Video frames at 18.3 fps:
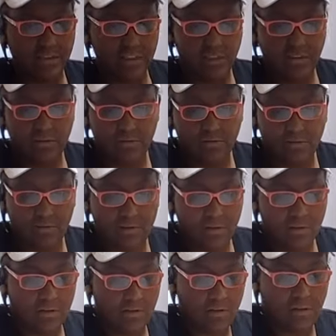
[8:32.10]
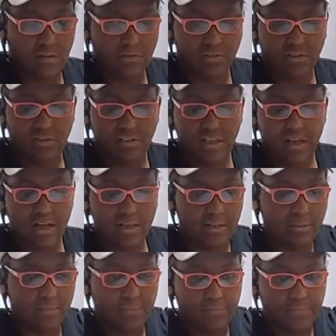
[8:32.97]
here, I just slide
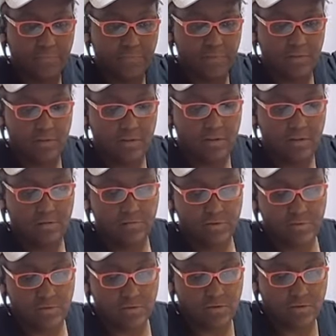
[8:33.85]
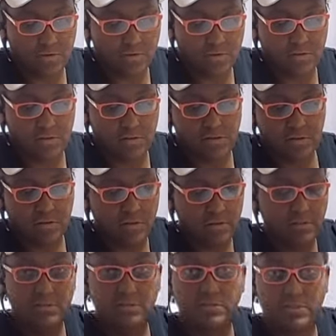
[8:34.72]
it from hook to hook.
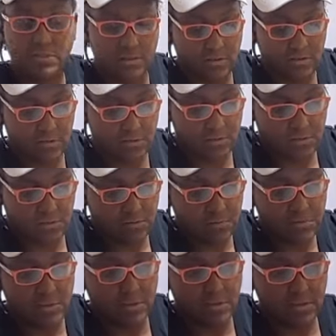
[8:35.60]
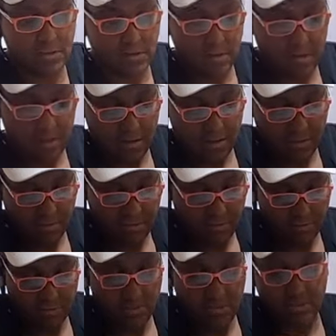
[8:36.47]
And you see, it's just simple as
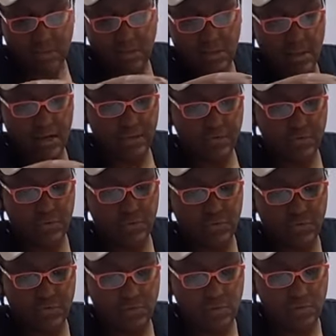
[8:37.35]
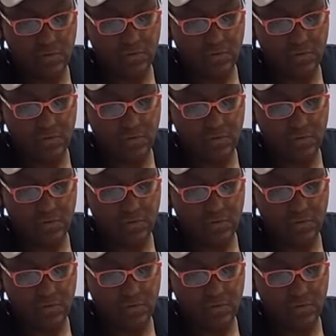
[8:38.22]
just a slight pull